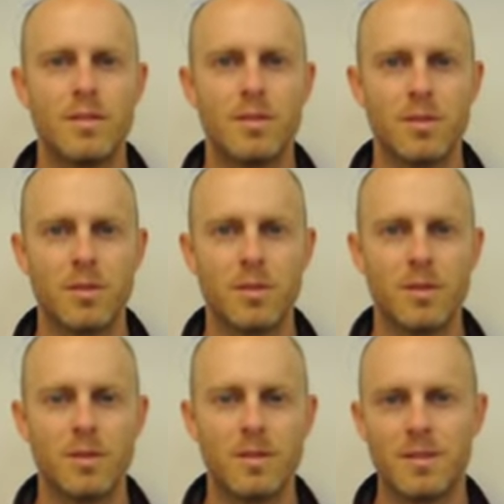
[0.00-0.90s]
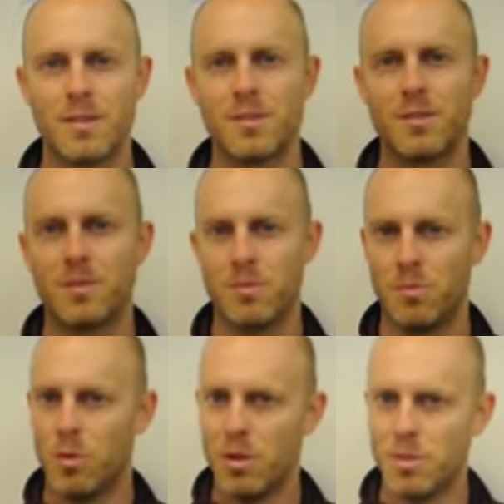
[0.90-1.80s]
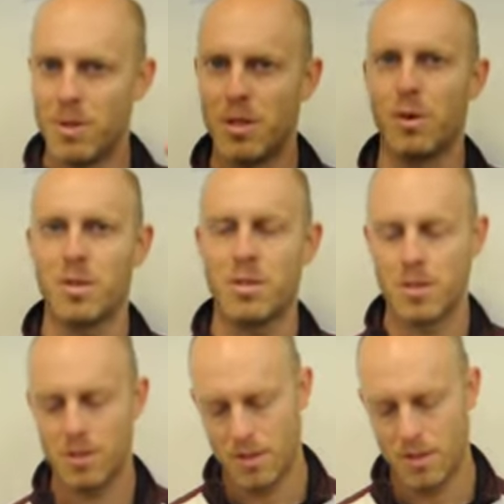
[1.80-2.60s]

So there's really big questions.